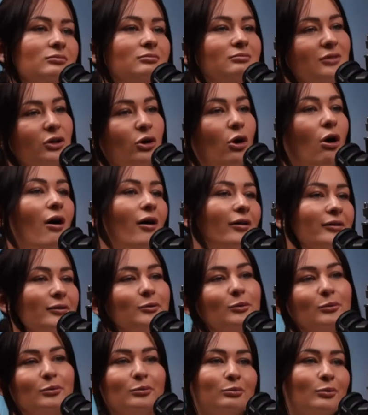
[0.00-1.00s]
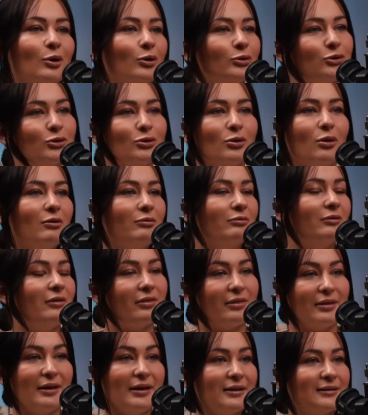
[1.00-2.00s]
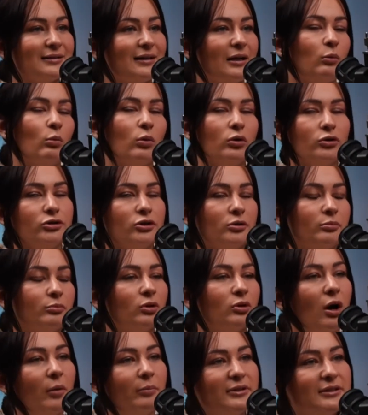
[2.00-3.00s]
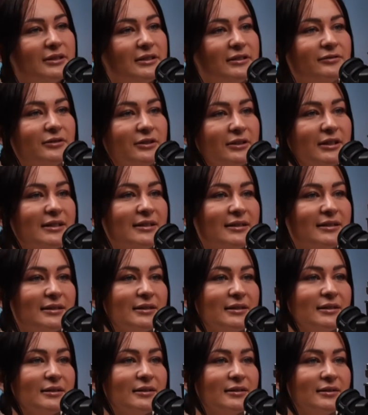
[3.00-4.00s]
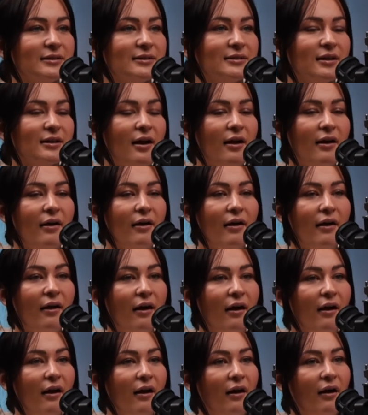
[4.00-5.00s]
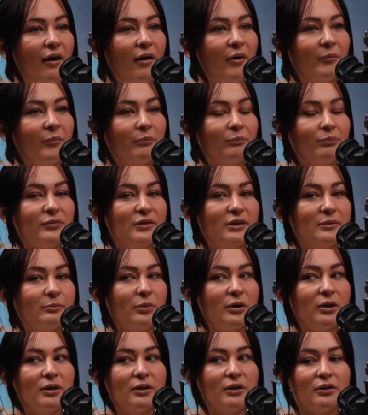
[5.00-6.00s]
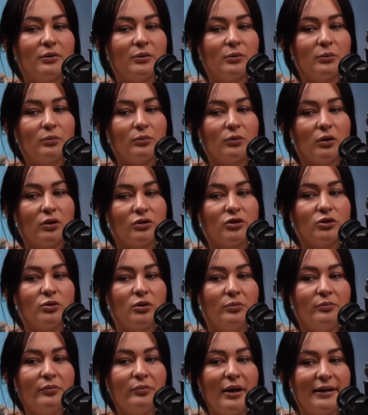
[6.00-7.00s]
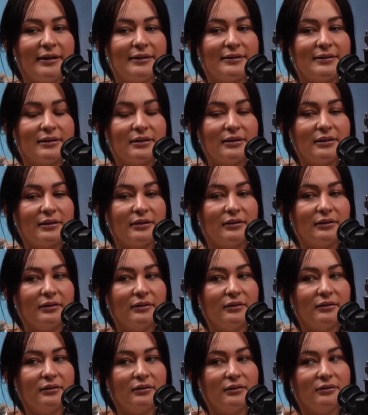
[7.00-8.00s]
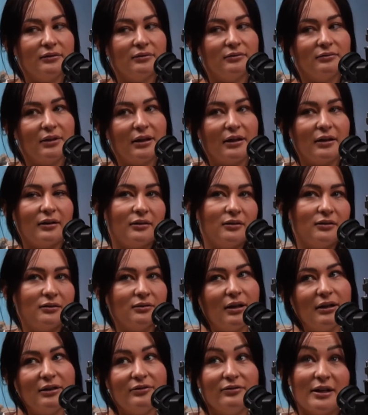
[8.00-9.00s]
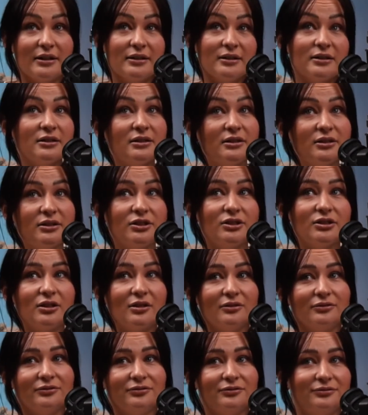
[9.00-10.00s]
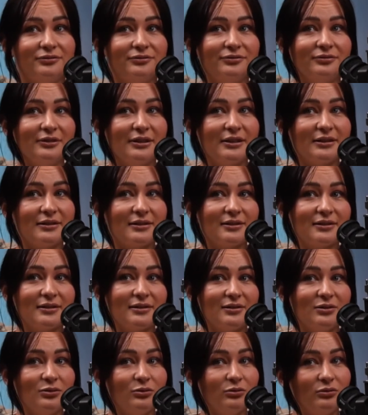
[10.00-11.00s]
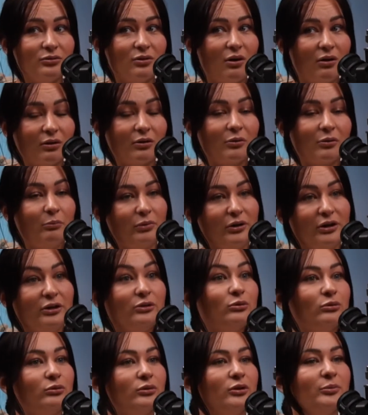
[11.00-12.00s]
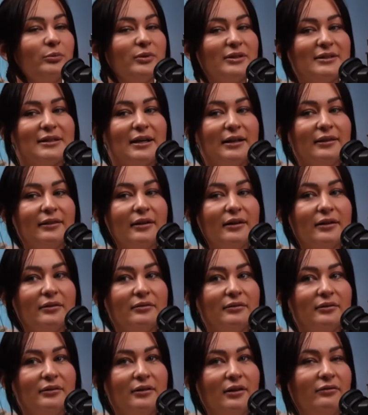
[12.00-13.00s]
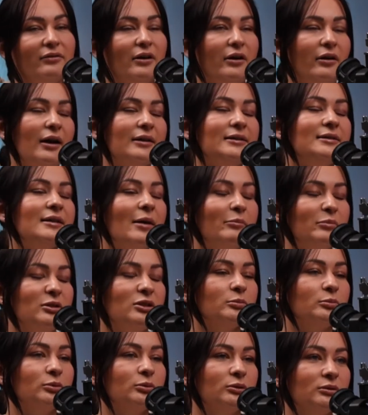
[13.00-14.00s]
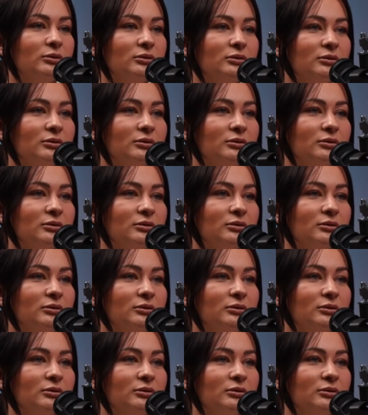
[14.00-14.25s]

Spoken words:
guard or watch over things, like watch your property, for instance. But also makes it like a advantage of this dog breed group is that they're very adaptable.